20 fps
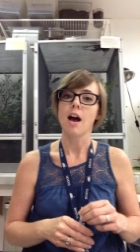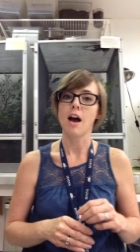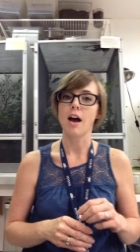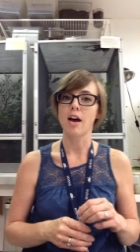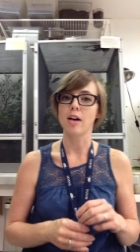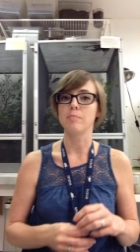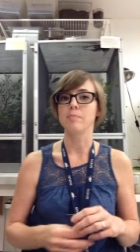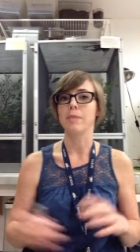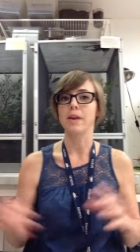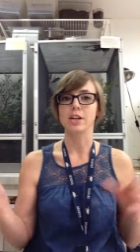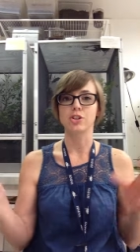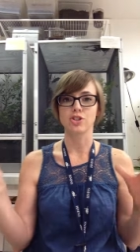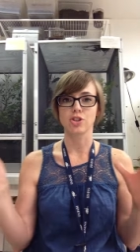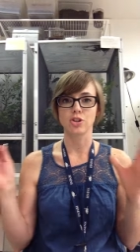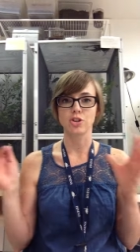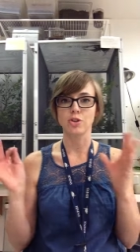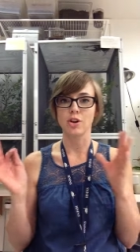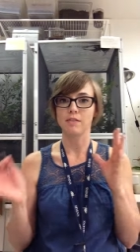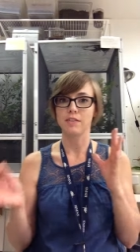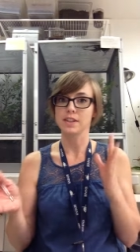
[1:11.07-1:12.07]
Um, make
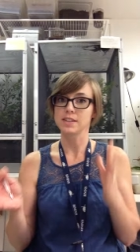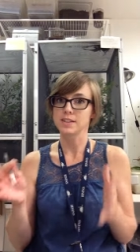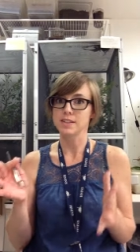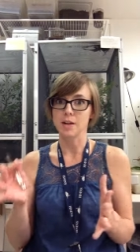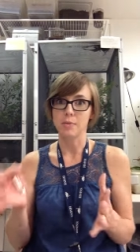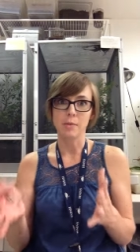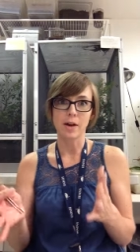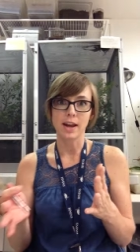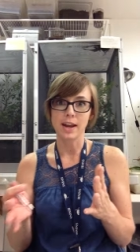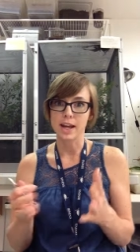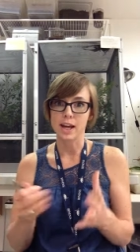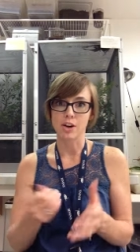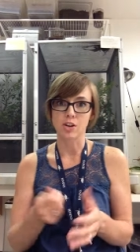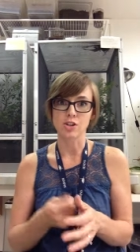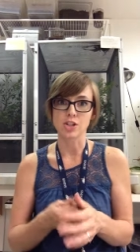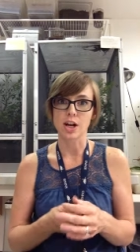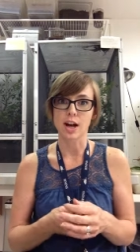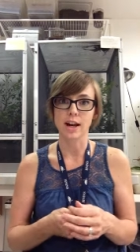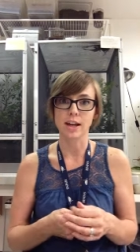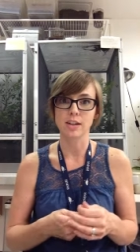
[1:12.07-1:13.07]
sure you have a
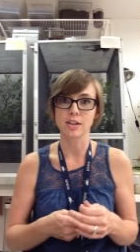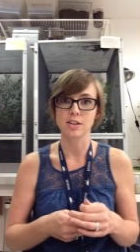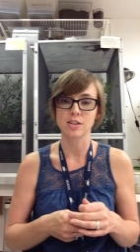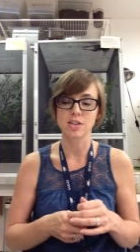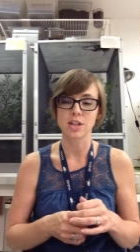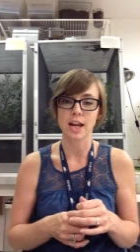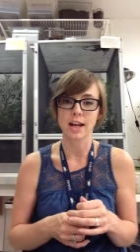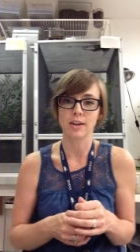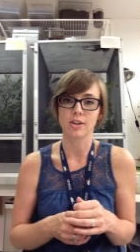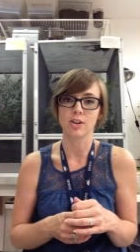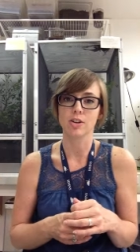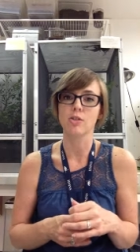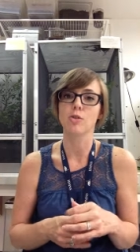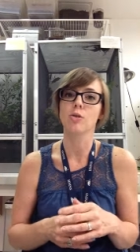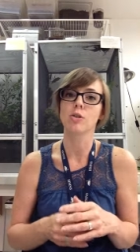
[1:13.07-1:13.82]
semi-airtight container